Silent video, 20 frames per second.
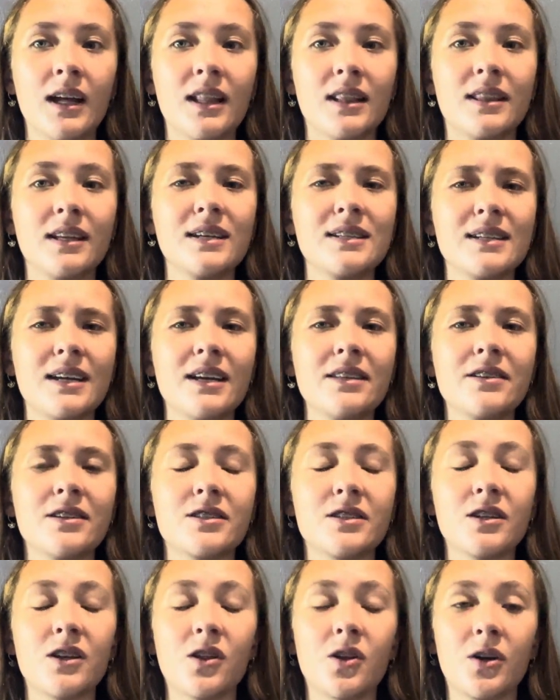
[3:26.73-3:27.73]
These kids are
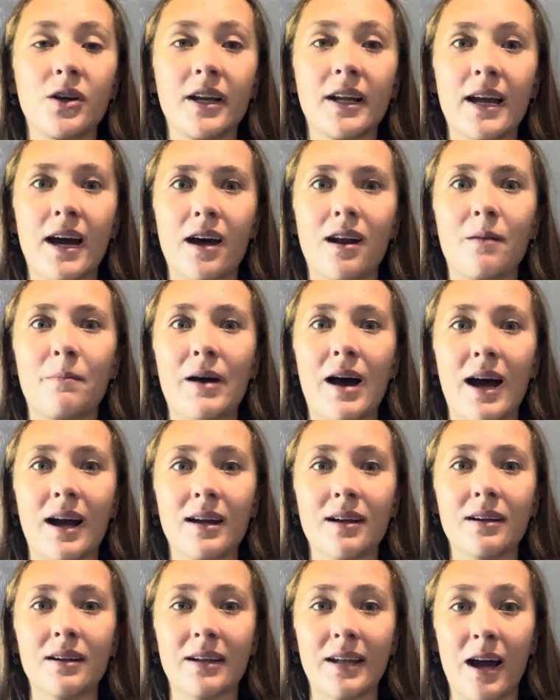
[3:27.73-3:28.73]
still learning how to
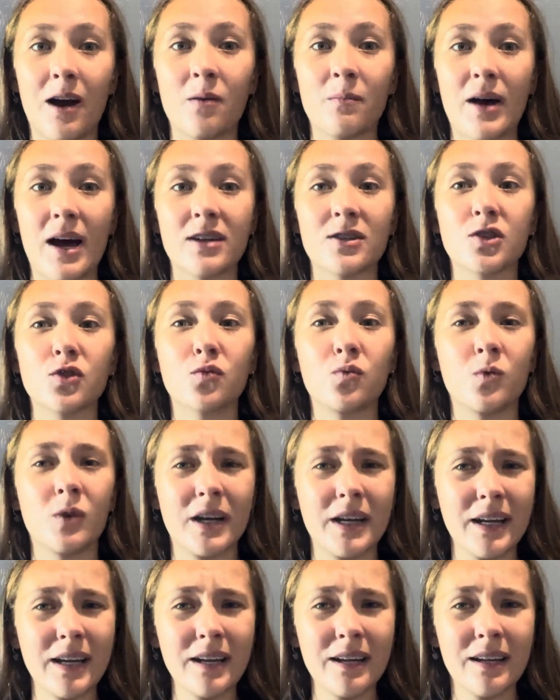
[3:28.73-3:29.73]
count past
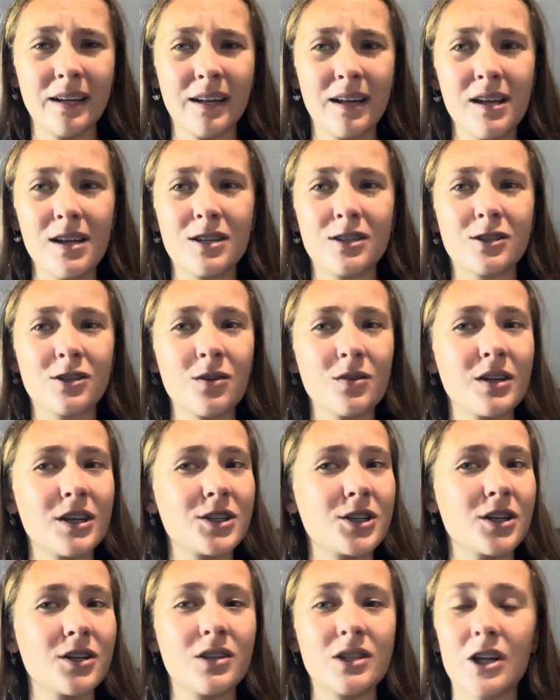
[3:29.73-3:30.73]
20, so they
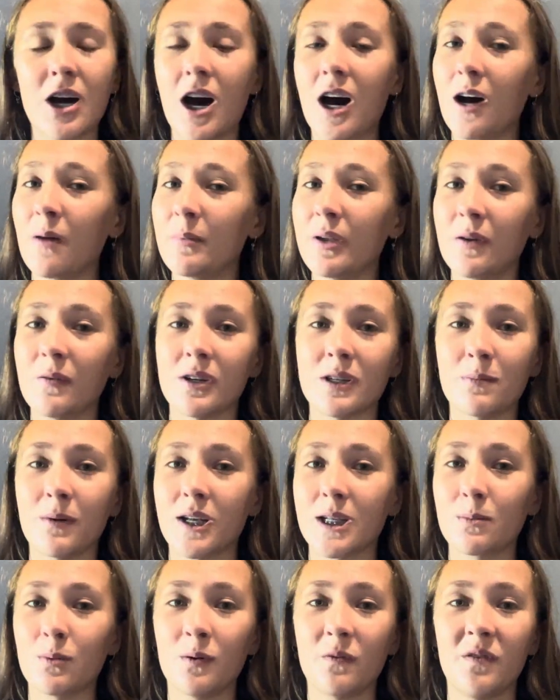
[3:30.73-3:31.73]
should not be
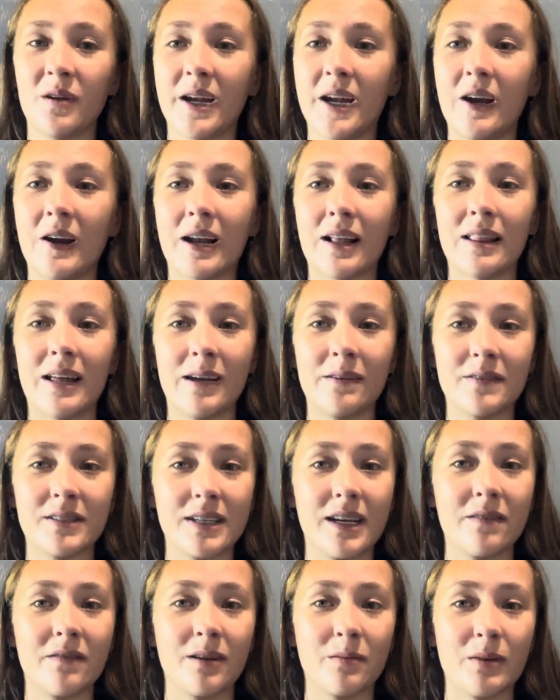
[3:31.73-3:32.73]
responsible for carrying
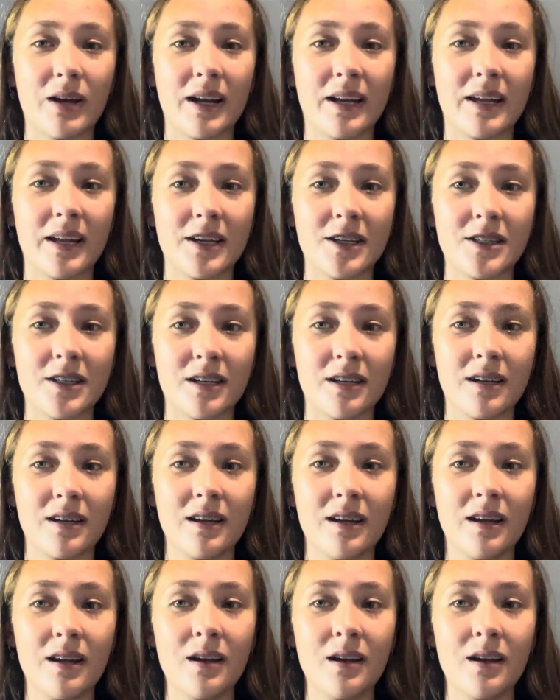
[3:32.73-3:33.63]
life-saving medication.